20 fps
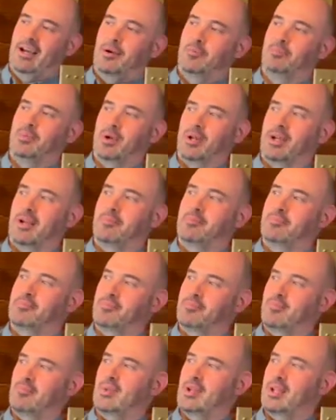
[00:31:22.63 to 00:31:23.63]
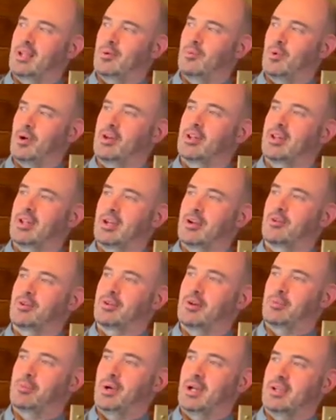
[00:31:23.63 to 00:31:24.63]
But one of the other
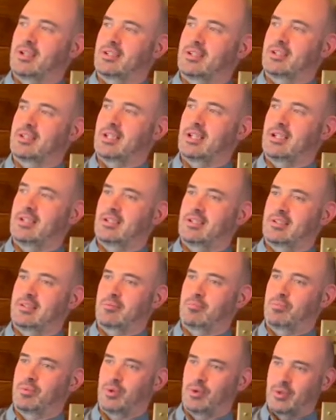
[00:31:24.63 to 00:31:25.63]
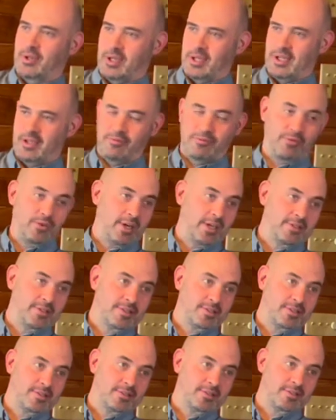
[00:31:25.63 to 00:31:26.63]
apprentices, his brother and
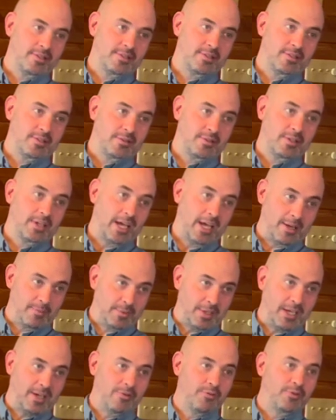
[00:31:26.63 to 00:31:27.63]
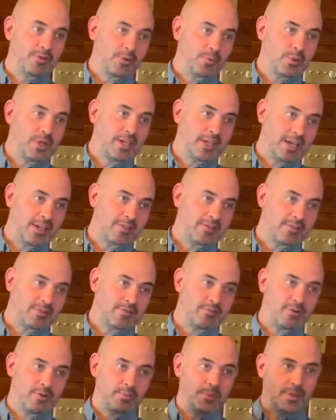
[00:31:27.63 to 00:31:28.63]
friends came down for the weekend
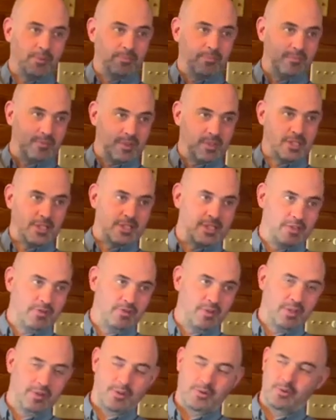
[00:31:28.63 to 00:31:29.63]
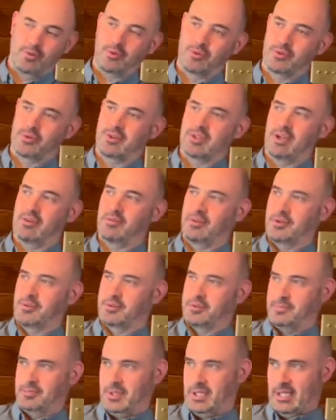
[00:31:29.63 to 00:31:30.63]
from a city further north, Sheffield,
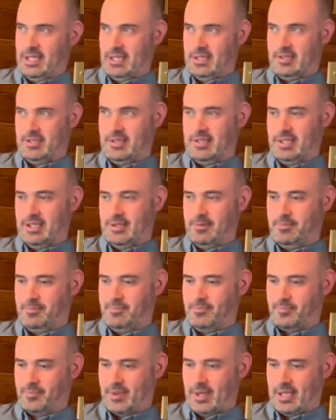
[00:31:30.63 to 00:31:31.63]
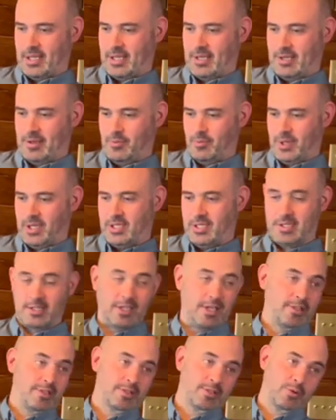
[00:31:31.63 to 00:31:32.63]
and we
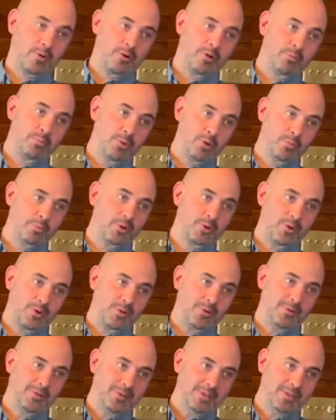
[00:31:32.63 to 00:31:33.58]
decided to go on a pub crawl.